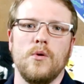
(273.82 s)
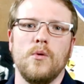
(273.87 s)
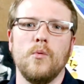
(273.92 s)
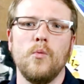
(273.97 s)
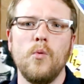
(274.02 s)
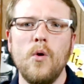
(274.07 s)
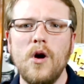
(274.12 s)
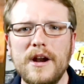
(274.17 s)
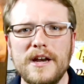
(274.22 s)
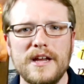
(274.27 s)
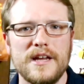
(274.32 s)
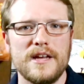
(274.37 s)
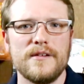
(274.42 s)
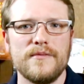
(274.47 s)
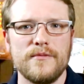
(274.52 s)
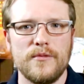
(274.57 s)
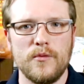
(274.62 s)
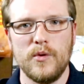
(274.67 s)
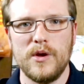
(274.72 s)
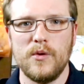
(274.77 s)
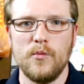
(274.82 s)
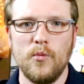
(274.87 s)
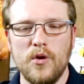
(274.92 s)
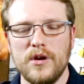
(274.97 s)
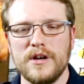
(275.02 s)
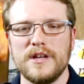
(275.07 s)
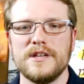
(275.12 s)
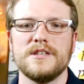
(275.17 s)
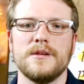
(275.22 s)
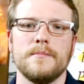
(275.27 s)
What if we
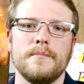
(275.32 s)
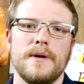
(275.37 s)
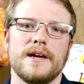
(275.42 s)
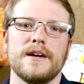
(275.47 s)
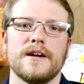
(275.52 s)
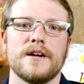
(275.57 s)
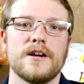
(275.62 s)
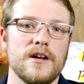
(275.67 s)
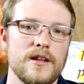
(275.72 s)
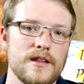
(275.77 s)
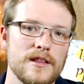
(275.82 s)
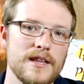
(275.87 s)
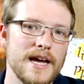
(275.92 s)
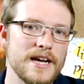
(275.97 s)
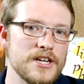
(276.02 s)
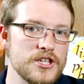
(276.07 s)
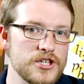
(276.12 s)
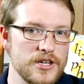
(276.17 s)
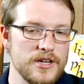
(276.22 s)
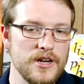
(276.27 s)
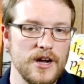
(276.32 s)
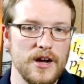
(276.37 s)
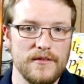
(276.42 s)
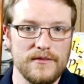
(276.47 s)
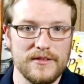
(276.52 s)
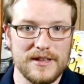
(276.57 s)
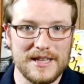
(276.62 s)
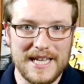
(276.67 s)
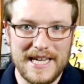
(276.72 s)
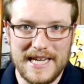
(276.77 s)
wanted to make a collection
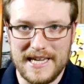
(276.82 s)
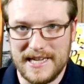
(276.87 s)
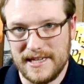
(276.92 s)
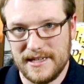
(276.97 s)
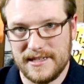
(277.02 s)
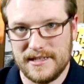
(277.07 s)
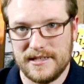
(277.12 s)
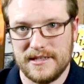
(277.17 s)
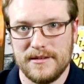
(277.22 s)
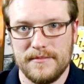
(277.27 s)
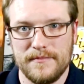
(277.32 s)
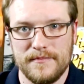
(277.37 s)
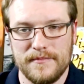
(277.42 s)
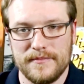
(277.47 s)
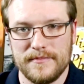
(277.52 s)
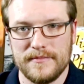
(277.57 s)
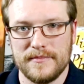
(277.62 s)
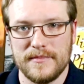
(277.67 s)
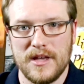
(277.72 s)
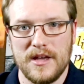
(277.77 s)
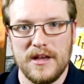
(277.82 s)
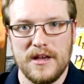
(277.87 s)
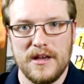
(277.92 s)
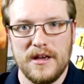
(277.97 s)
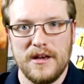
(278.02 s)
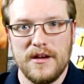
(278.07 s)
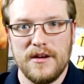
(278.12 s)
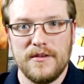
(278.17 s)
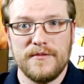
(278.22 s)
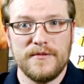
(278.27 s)
of links?
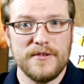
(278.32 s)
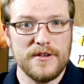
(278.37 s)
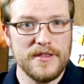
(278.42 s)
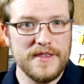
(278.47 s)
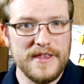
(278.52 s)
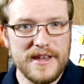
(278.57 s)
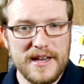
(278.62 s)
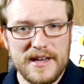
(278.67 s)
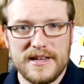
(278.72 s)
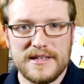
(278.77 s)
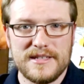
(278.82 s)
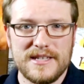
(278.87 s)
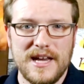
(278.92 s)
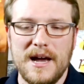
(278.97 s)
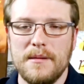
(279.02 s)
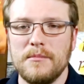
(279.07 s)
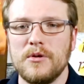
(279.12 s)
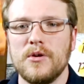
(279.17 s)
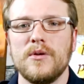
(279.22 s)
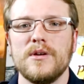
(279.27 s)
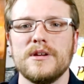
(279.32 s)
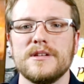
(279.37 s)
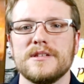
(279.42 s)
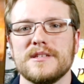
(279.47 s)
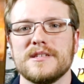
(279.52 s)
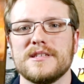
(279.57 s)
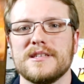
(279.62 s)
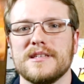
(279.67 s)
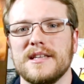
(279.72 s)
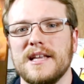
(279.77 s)
For this, I'm going
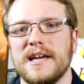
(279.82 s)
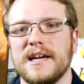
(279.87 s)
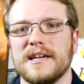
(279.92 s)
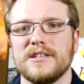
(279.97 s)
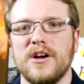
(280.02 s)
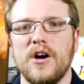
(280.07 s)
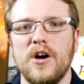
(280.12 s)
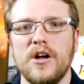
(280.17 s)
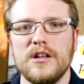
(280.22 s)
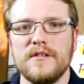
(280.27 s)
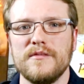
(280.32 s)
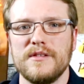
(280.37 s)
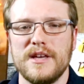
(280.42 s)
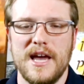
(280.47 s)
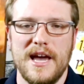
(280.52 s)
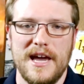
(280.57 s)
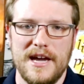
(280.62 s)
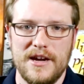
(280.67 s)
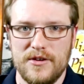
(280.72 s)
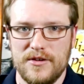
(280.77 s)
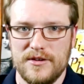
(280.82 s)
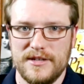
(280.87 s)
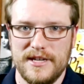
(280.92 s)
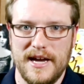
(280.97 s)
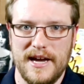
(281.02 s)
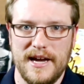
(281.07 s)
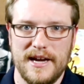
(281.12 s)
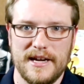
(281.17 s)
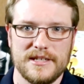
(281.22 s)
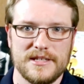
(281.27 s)
to select all of the anchor
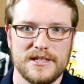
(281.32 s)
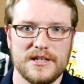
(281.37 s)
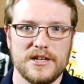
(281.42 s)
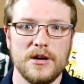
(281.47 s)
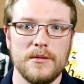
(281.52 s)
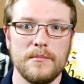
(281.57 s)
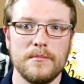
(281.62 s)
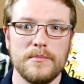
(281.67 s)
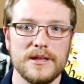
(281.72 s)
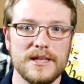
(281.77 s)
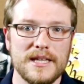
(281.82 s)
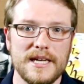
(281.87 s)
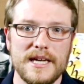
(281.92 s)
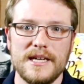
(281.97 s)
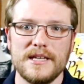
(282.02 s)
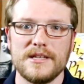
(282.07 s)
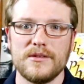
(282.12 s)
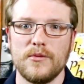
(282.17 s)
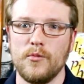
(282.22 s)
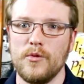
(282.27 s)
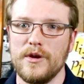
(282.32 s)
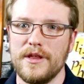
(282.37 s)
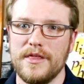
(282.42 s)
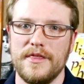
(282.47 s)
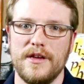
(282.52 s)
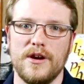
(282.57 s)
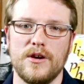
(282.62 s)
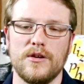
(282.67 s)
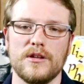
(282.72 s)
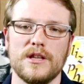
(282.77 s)
tags, complete with
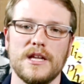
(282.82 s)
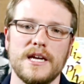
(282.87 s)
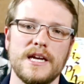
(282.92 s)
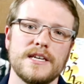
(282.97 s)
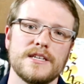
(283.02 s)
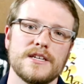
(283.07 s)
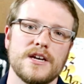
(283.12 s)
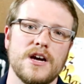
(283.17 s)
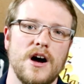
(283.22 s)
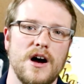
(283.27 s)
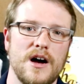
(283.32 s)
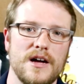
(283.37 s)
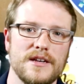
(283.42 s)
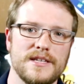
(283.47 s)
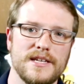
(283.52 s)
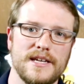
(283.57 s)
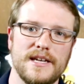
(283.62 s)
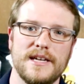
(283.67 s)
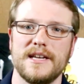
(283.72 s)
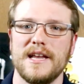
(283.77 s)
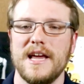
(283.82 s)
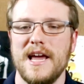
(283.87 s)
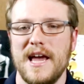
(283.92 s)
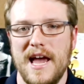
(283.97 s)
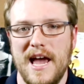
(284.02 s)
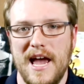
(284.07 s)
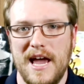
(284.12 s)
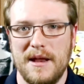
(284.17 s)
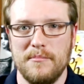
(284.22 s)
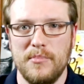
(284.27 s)
their linked content,
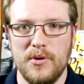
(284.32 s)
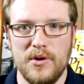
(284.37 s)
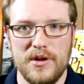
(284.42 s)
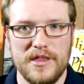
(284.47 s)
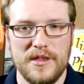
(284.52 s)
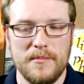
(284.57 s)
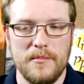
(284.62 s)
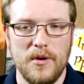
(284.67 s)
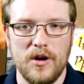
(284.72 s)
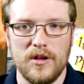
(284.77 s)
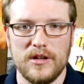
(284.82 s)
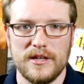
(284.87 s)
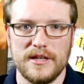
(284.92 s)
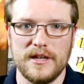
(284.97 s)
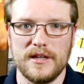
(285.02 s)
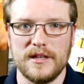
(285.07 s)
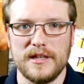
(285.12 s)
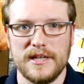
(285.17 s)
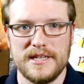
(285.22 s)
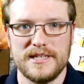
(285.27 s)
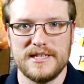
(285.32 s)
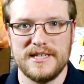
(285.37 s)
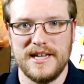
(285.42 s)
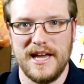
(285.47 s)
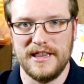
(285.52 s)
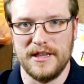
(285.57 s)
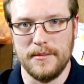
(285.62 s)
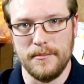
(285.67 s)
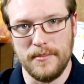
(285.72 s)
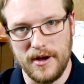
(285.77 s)
and put them all in a list
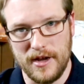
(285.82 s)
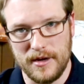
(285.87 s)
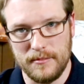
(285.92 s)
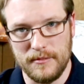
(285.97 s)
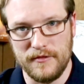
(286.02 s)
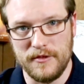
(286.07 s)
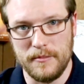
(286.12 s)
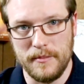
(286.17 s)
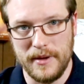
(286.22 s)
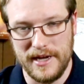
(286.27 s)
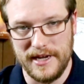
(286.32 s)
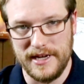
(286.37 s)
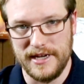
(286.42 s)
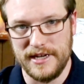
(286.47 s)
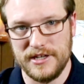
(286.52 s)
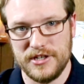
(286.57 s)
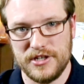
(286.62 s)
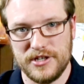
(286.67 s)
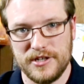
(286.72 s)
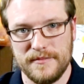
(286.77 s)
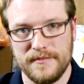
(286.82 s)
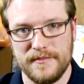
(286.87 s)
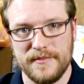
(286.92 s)
at the bottom of the page.